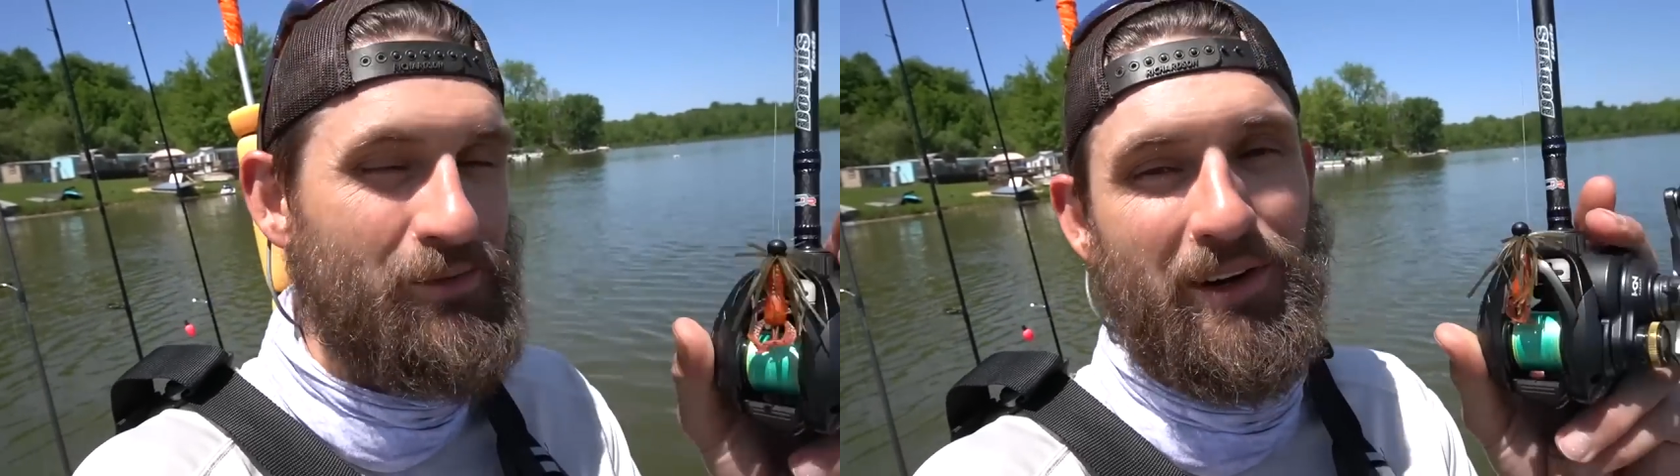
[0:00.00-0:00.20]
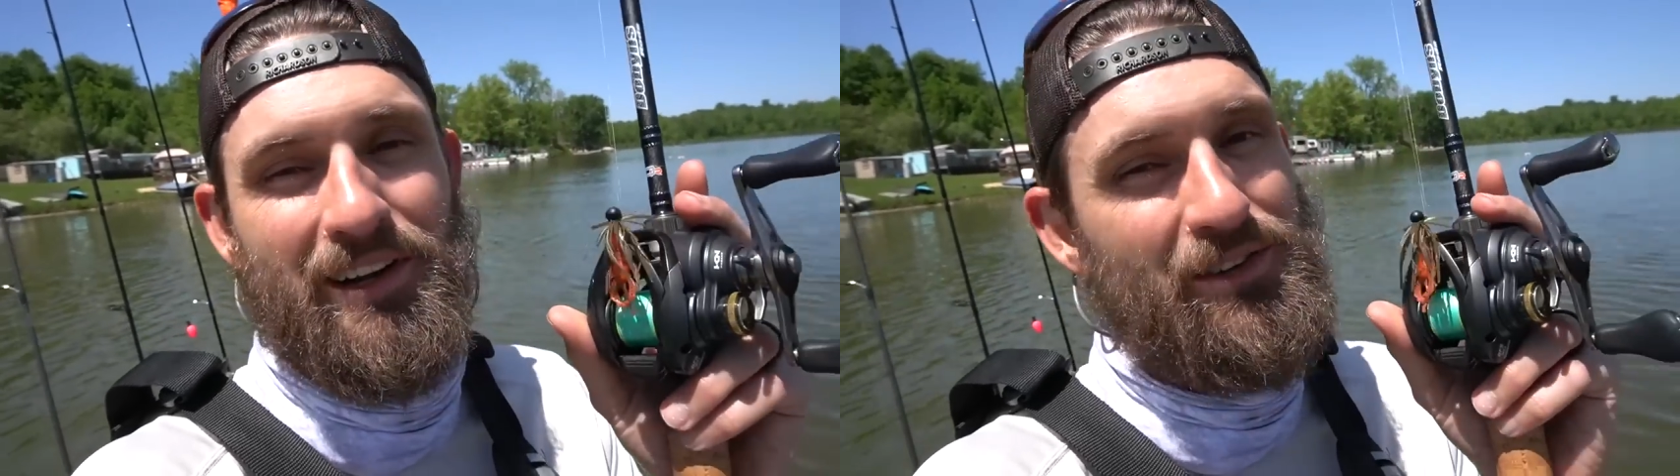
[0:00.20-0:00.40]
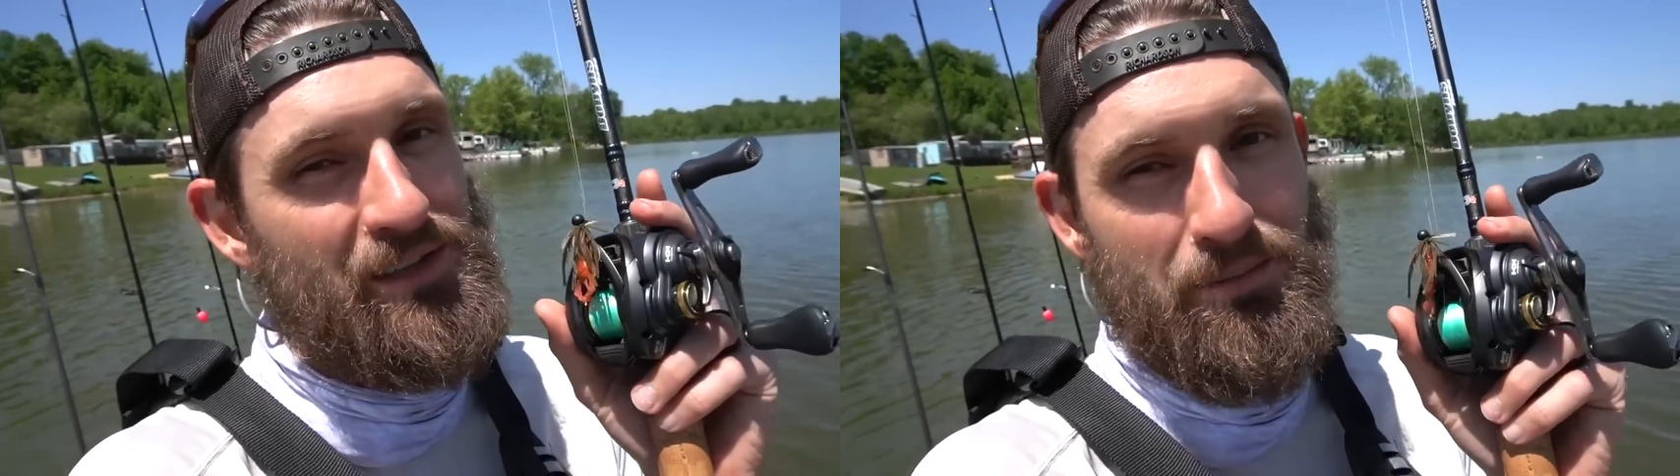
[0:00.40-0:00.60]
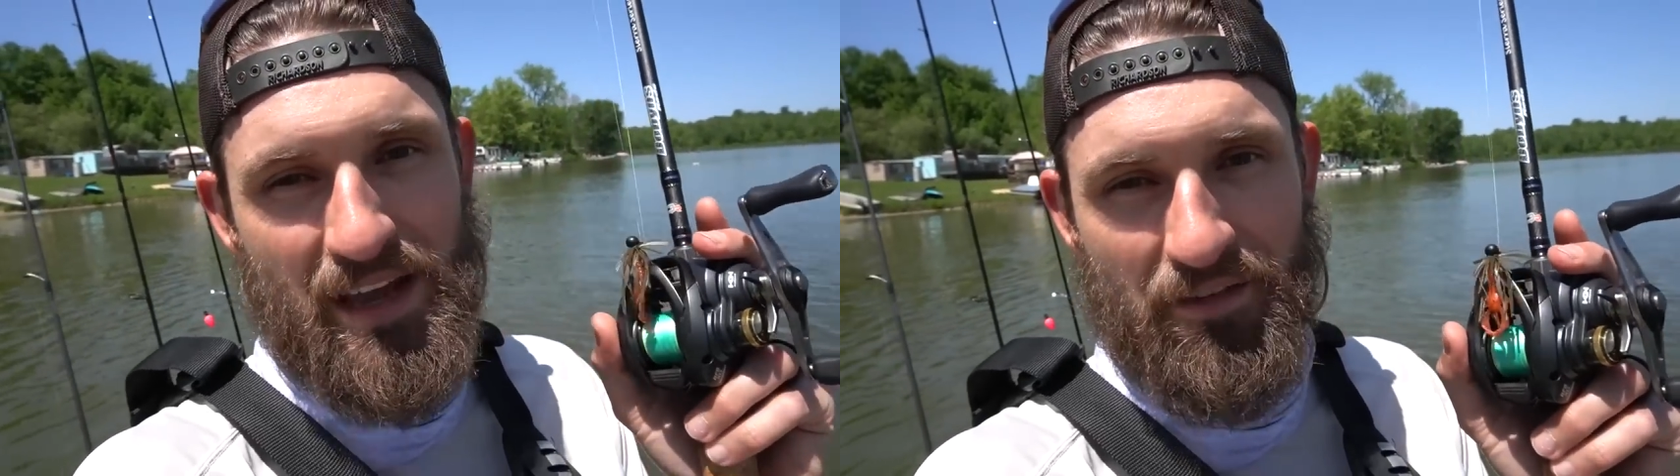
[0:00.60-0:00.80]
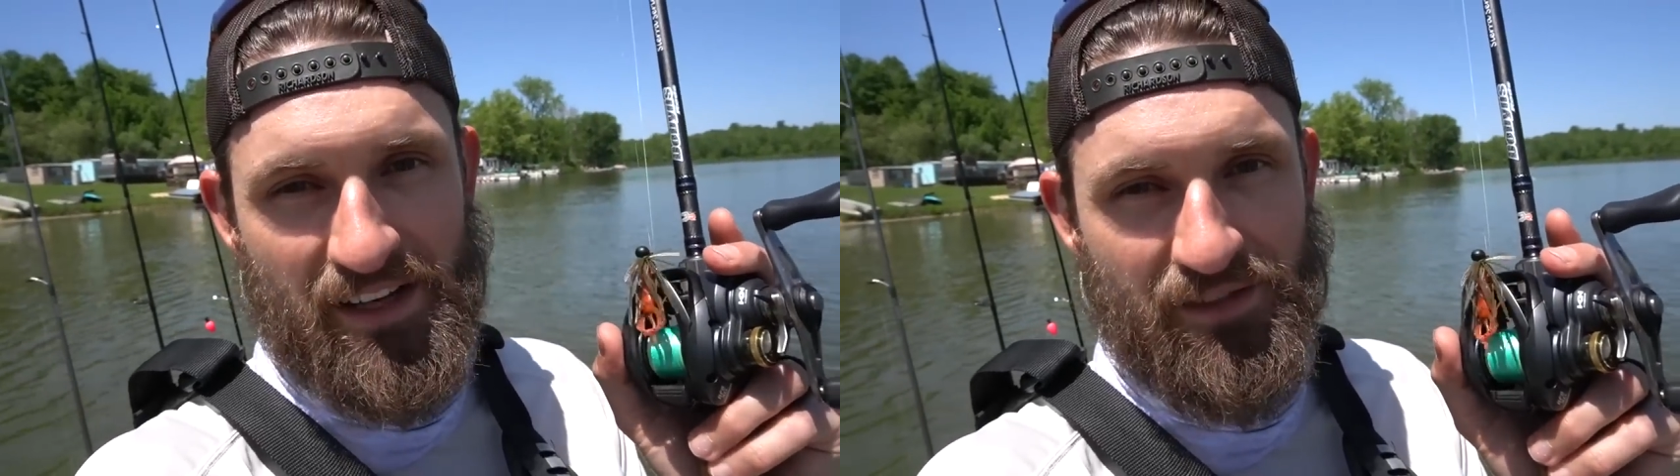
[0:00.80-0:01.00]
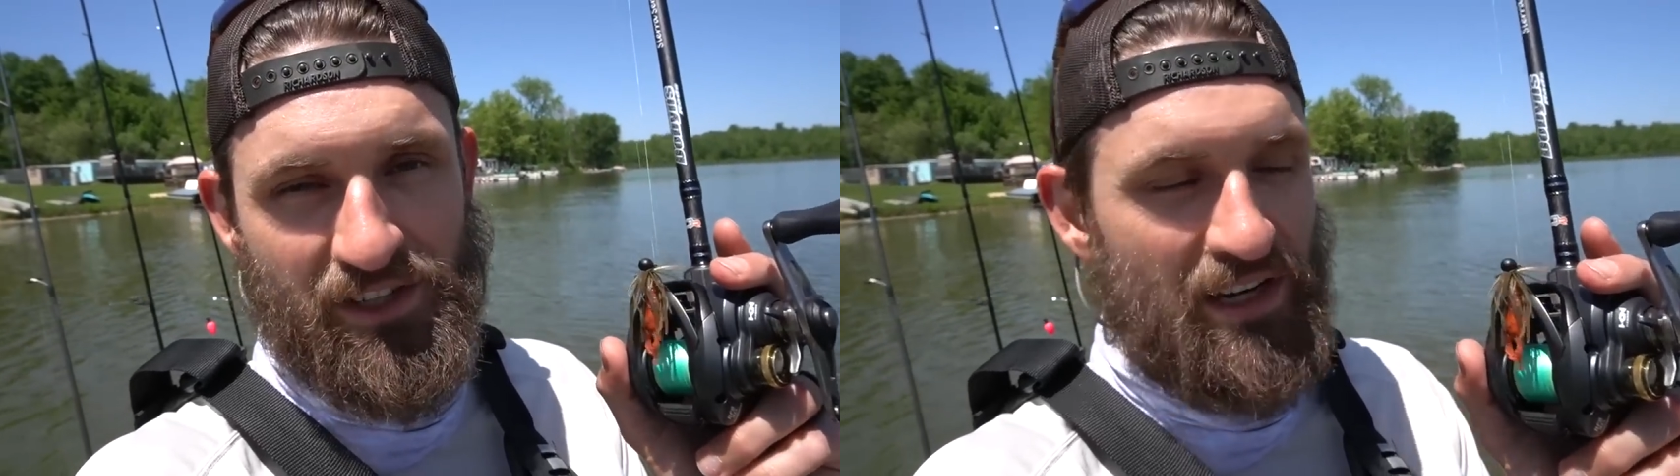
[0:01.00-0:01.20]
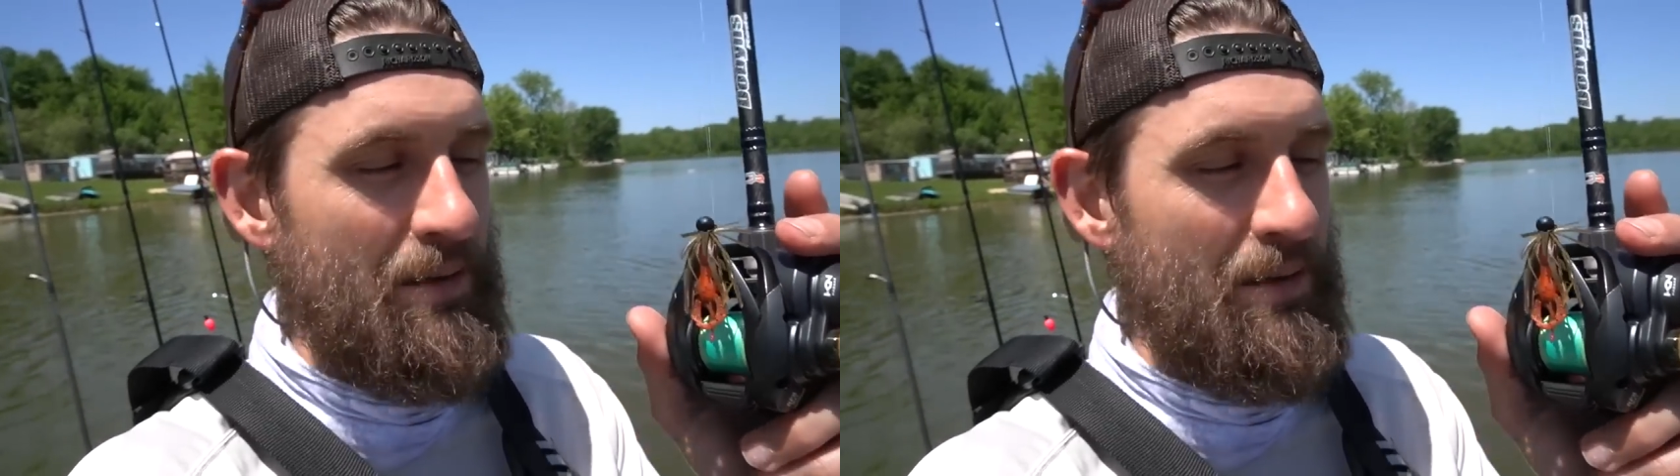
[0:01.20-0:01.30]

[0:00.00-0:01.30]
we're gonna do some BFS fishing.